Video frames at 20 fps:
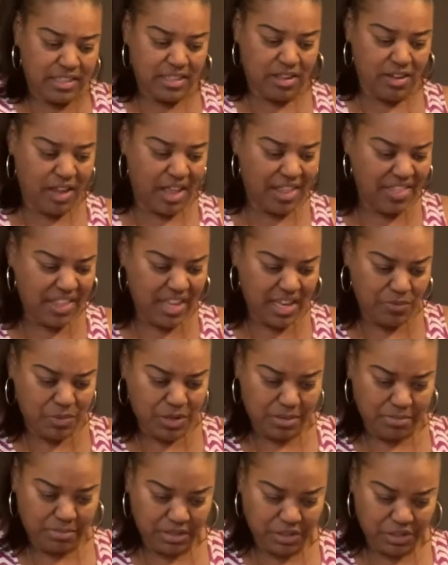I think what
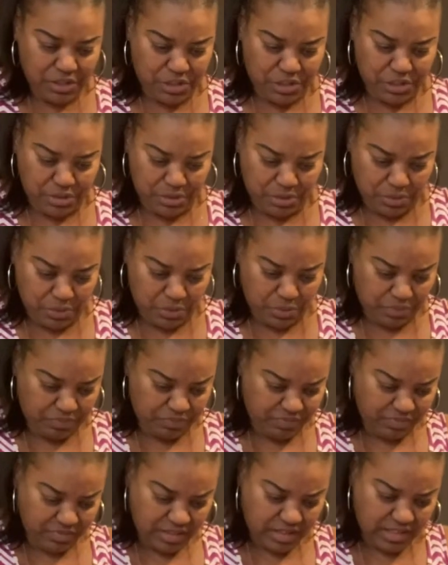I'm gonna do,
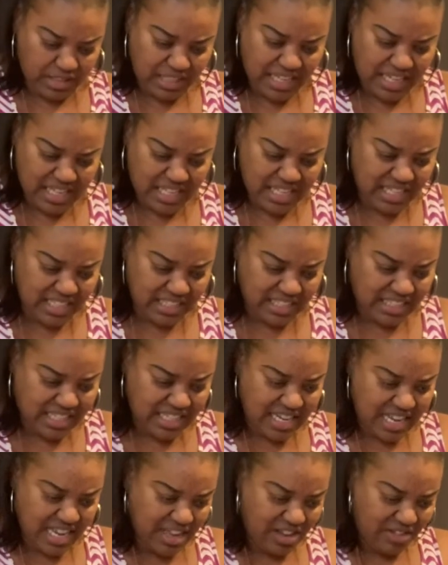lay these
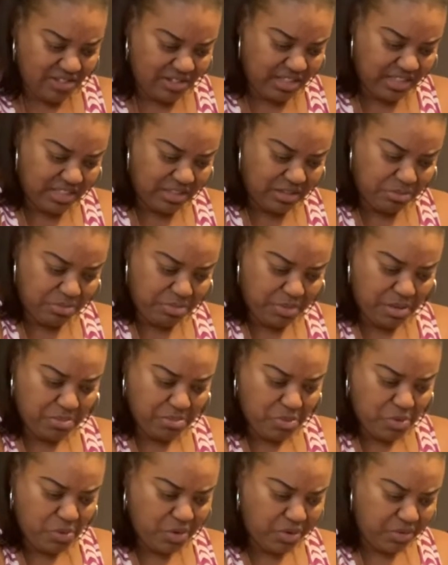down a little bit
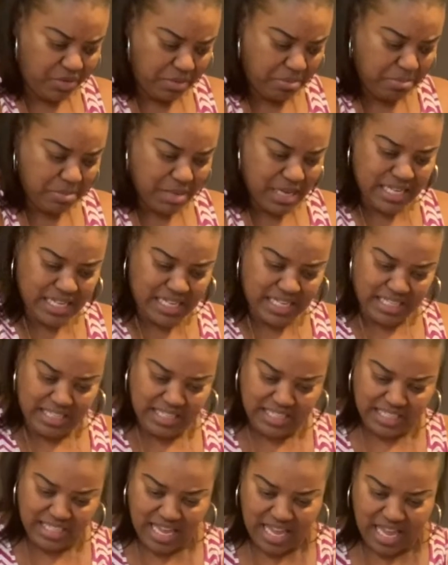more on the meaty
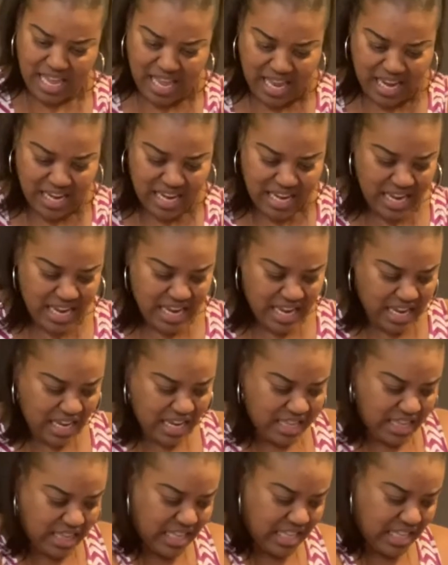side
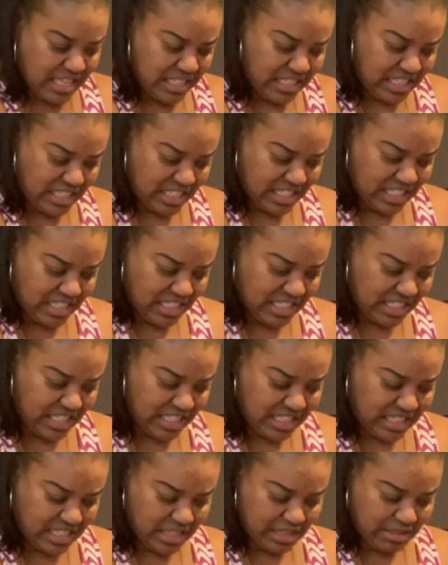and then
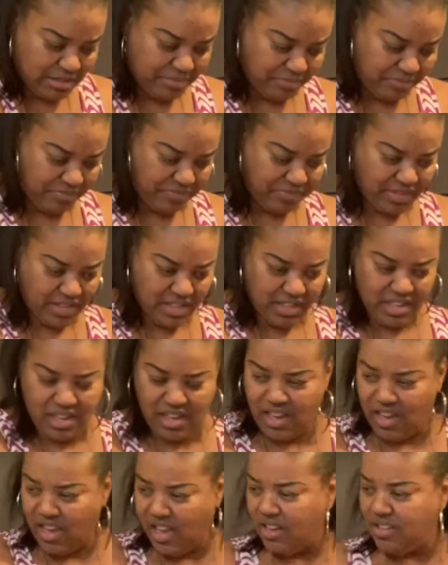season them.
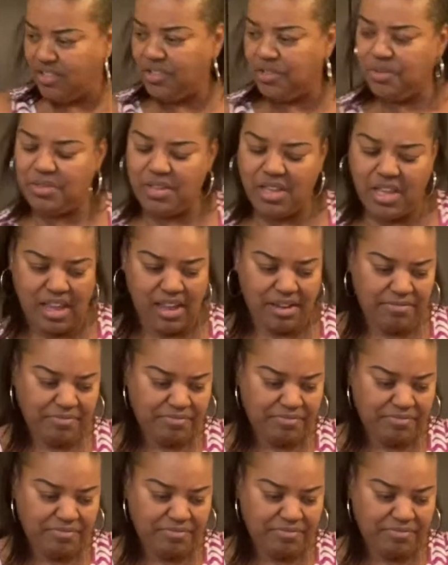Yeah, I'll do that.